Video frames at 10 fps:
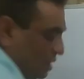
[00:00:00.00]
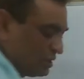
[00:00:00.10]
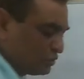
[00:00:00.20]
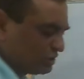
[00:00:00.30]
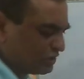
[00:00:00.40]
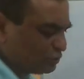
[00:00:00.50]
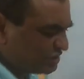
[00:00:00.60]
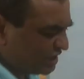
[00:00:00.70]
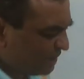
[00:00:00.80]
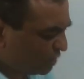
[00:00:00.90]
So this
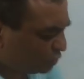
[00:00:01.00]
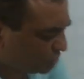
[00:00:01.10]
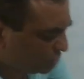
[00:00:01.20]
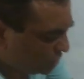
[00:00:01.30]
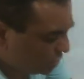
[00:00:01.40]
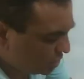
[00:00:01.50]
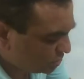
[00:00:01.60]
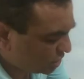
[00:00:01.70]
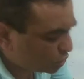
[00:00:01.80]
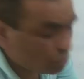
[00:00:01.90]
was about
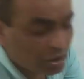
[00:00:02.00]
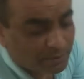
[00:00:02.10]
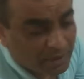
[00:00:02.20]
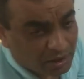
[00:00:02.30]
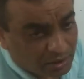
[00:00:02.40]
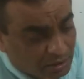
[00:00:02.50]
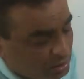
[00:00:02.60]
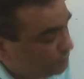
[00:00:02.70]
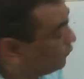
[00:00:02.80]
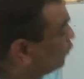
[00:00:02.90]
the rule number
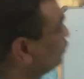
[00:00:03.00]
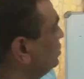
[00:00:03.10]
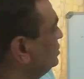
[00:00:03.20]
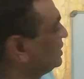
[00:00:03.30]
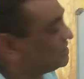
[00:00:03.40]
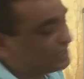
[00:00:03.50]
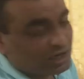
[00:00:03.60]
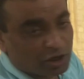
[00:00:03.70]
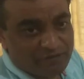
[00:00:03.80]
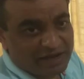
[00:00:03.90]
4, that is
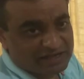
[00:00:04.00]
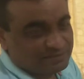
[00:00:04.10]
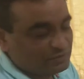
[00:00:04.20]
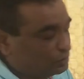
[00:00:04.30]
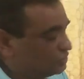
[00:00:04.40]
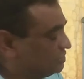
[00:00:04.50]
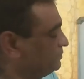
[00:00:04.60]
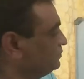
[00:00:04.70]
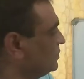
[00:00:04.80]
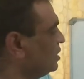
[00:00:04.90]
angle of asymptotes.
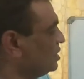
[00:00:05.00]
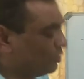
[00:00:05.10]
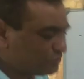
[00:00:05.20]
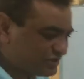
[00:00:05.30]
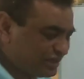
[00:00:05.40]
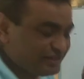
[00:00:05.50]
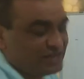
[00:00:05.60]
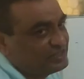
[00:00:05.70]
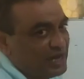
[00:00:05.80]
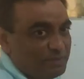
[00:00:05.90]
Now still
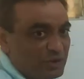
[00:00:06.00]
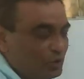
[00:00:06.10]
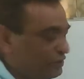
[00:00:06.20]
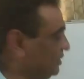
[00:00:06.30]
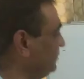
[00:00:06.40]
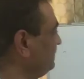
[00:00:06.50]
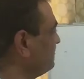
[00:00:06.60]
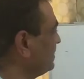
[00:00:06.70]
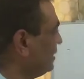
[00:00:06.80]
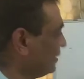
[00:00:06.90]
there is an ambiguity.
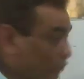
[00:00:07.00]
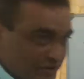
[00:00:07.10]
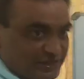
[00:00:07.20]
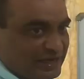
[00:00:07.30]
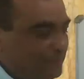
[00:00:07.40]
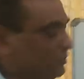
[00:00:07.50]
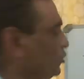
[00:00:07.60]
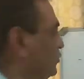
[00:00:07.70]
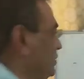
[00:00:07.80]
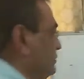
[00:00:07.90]
What is that
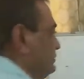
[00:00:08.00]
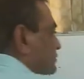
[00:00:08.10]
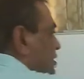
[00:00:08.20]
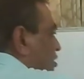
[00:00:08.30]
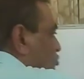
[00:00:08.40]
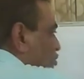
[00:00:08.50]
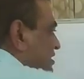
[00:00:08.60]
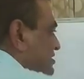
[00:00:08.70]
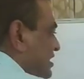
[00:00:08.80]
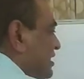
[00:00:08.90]
ambiguity? So
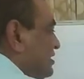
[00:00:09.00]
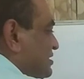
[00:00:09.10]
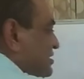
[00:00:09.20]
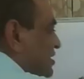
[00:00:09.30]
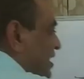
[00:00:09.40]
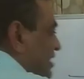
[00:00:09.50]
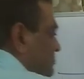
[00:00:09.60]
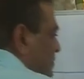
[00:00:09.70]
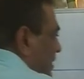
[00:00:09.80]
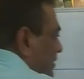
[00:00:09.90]
let's say this is the
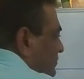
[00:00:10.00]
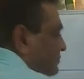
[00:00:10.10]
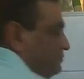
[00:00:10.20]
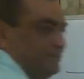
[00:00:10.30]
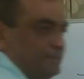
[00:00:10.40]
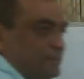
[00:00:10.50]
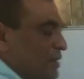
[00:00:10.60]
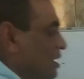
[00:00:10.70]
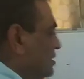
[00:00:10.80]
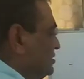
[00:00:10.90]
S plane.
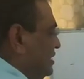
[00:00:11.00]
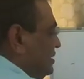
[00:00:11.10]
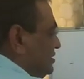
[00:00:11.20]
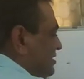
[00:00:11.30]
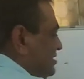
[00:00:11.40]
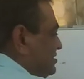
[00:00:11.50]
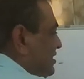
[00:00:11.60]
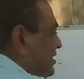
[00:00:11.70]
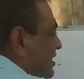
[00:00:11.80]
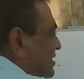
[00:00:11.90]
See,
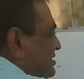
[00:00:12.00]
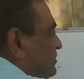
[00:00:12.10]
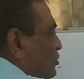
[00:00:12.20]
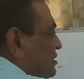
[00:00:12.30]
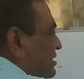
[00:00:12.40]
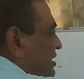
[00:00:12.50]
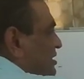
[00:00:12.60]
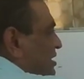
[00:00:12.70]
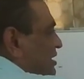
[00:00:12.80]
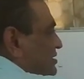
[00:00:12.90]
60 degree asymptote is,
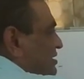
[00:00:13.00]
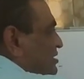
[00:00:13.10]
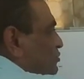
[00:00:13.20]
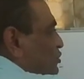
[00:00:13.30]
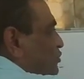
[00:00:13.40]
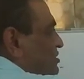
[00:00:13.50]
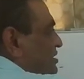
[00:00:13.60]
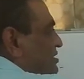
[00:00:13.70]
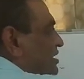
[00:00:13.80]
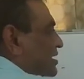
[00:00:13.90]
this is also a
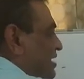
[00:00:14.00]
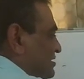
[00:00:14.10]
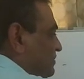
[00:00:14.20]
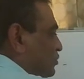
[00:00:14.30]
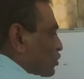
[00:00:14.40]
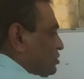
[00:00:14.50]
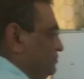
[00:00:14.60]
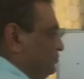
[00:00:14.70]
60 degree asymptote.